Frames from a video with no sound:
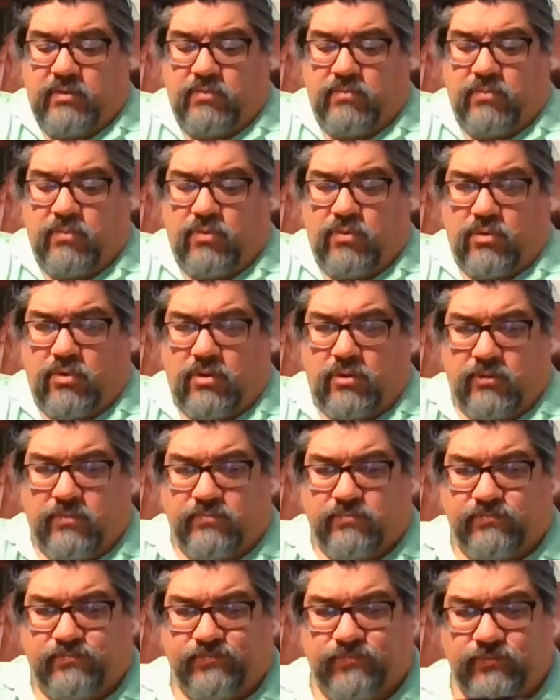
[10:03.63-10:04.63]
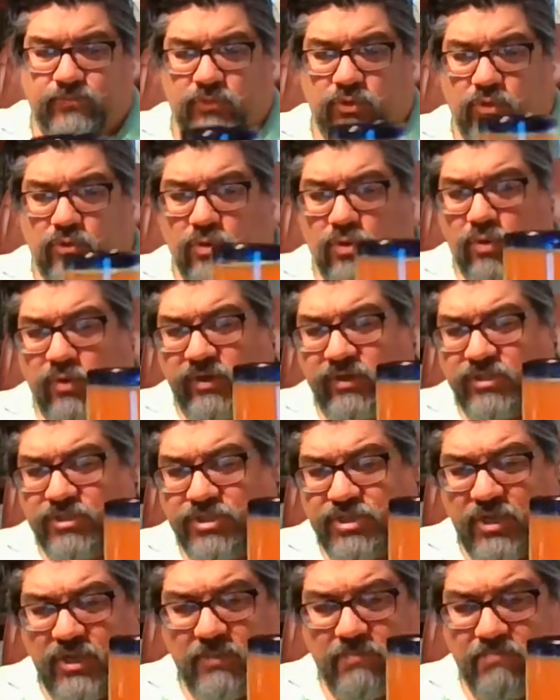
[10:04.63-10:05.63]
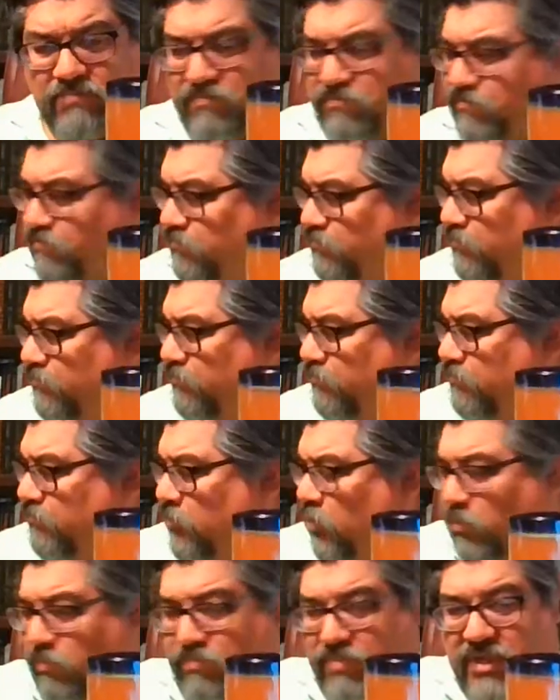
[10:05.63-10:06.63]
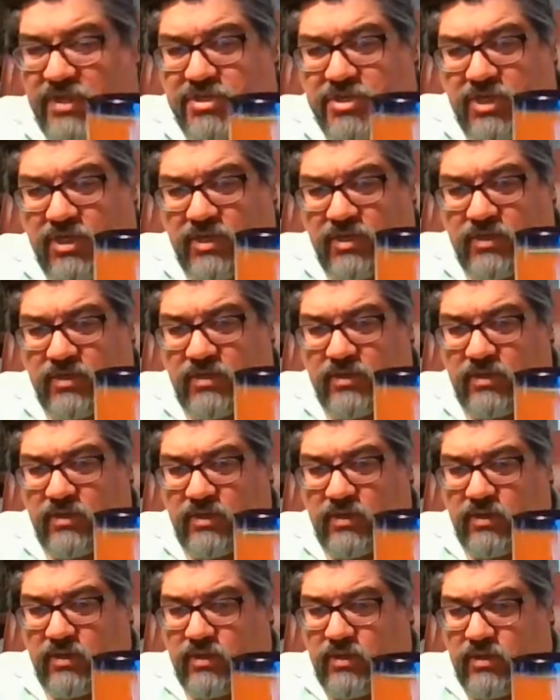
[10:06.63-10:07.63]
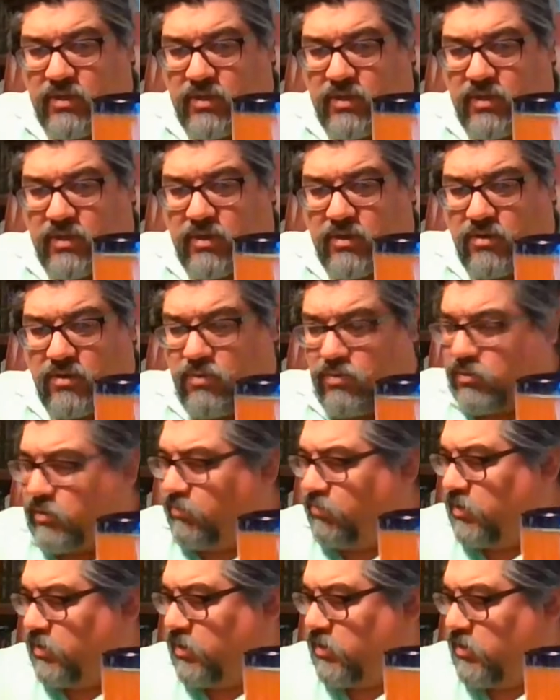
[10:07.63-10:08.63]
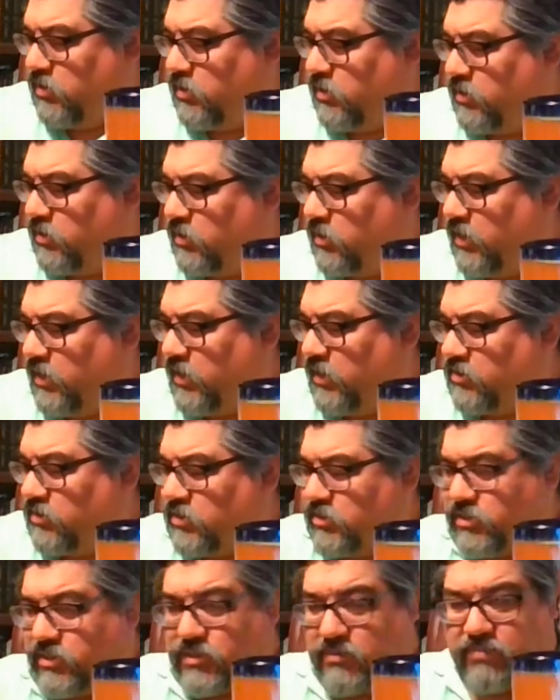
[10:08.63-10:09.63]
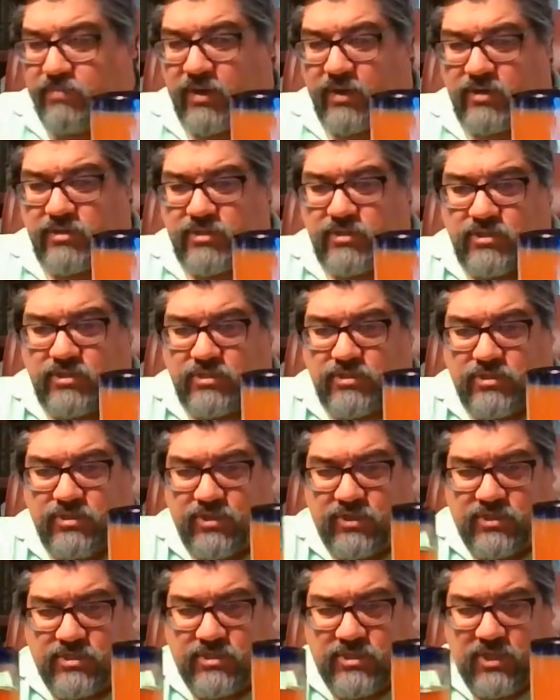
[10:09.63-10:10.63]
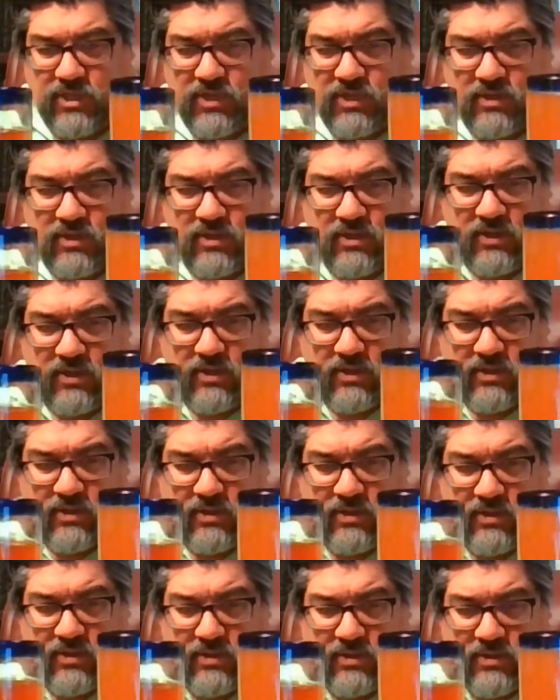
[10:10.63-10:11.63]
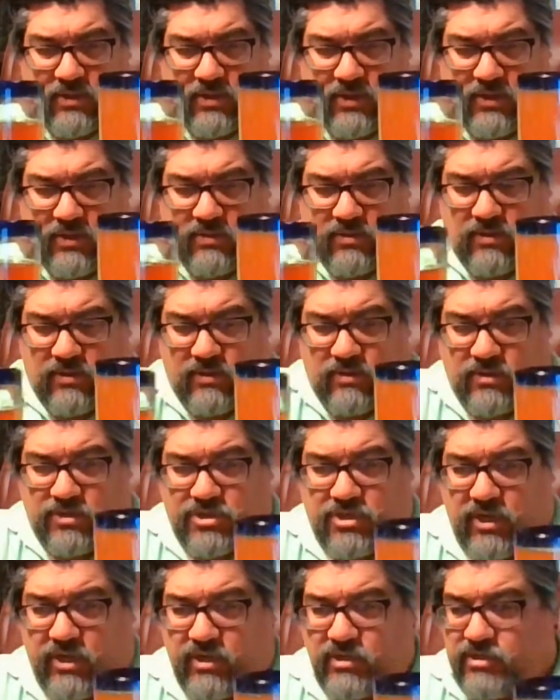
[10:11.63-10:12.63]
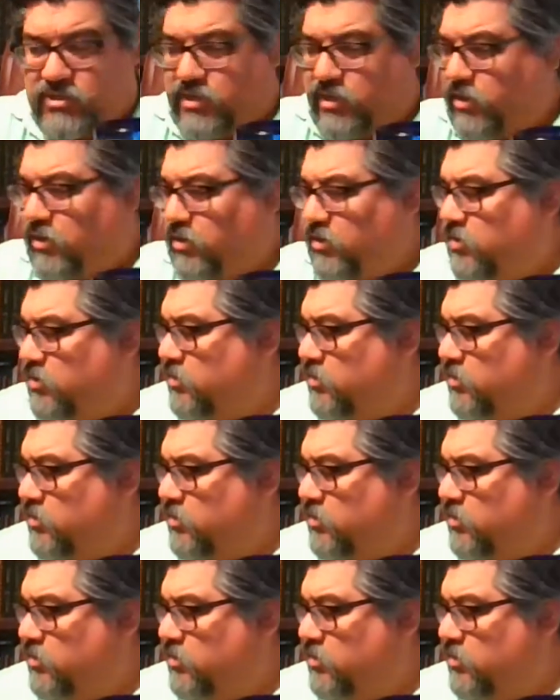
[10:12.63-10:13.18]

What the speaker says: more orangey or peachy. Here, I'll hold up the other glass as a comparison just so you can see how the shades there